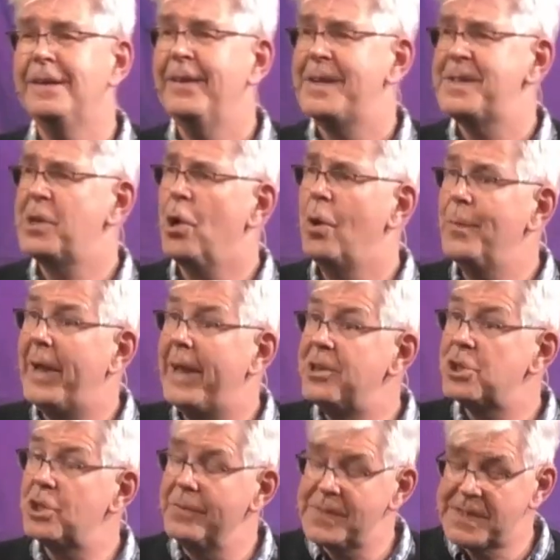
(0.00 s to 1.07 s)
That's a
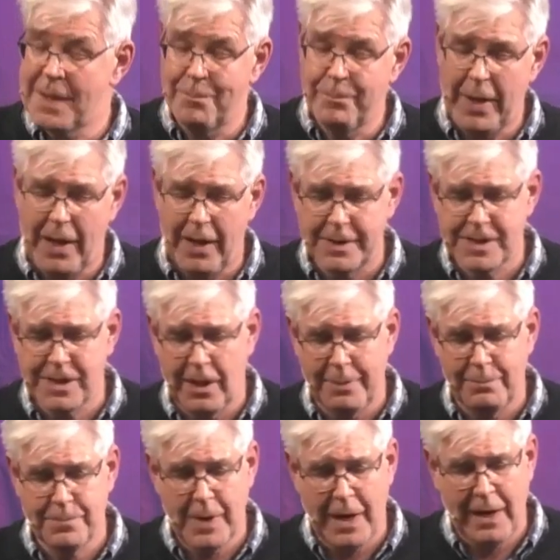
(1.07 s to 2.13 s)
combination of some
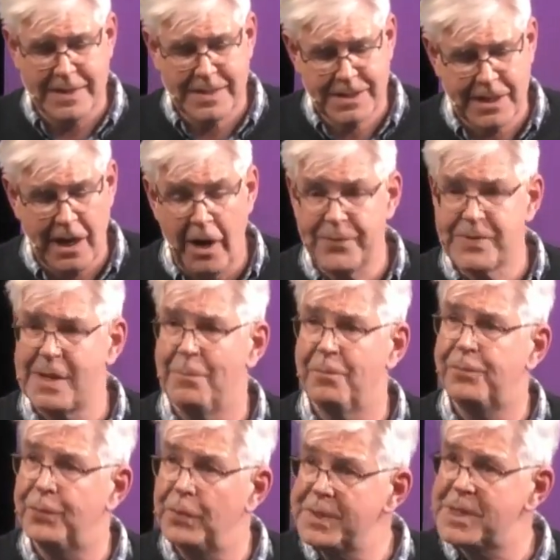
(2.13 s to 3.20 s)
part-time staff, some
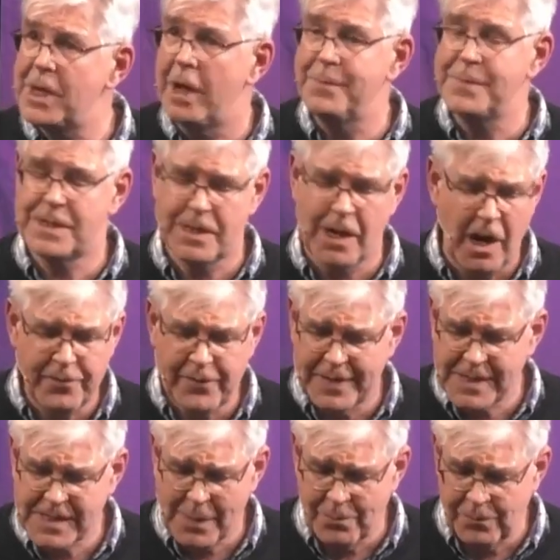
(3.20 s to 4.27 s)
full-time staff,
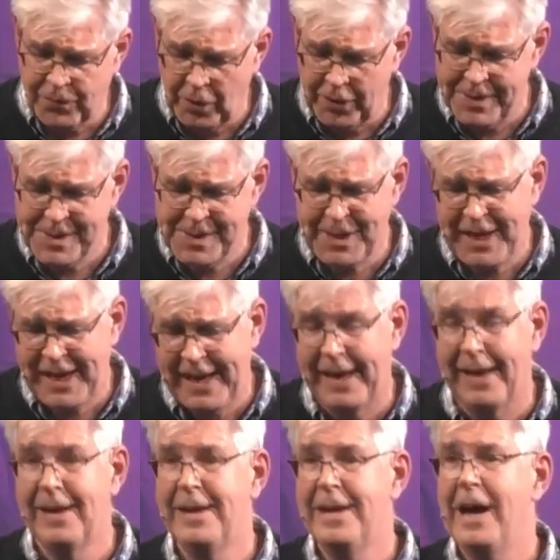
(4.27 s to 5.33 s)
and some volunteer
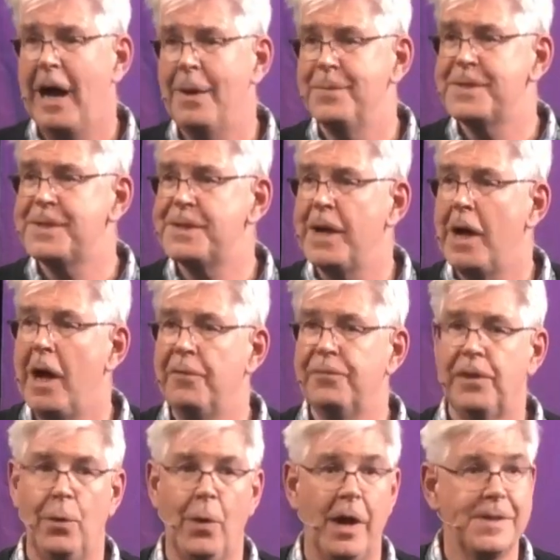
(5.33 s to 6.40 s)
staff
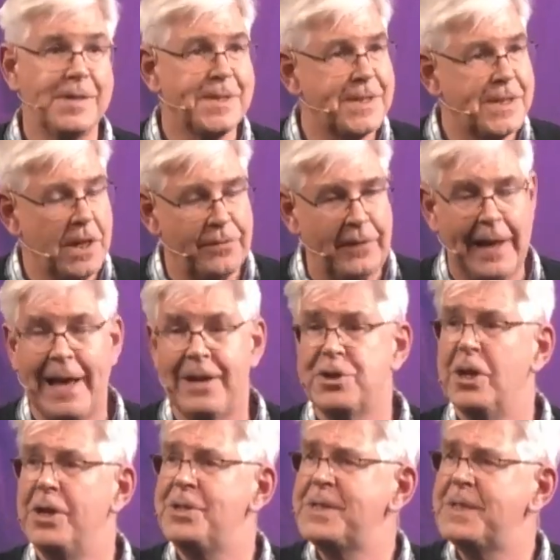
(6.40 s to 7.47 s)
who are serving our
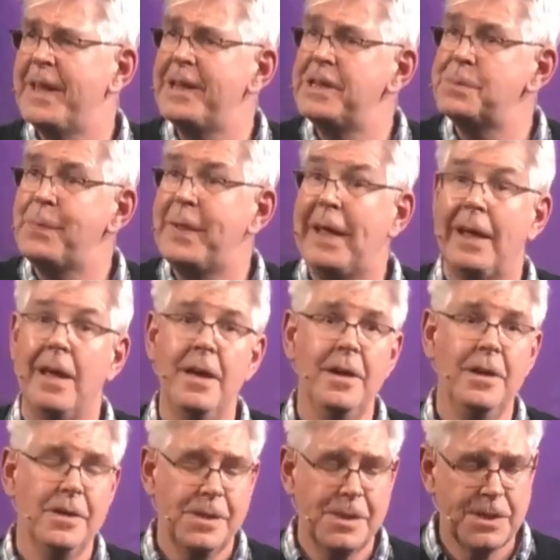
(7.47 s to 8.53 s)
churches. And that is being
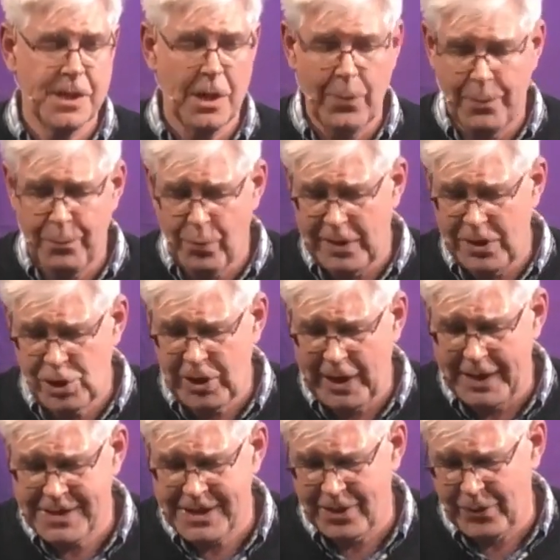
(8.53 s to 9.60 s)
so
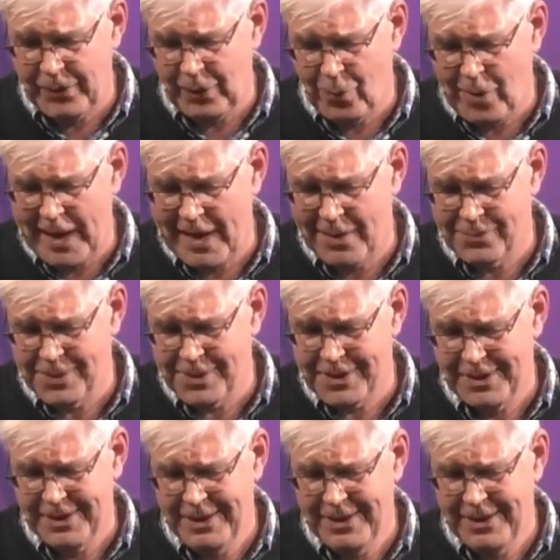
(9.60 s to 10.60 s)
appreciated on the ground.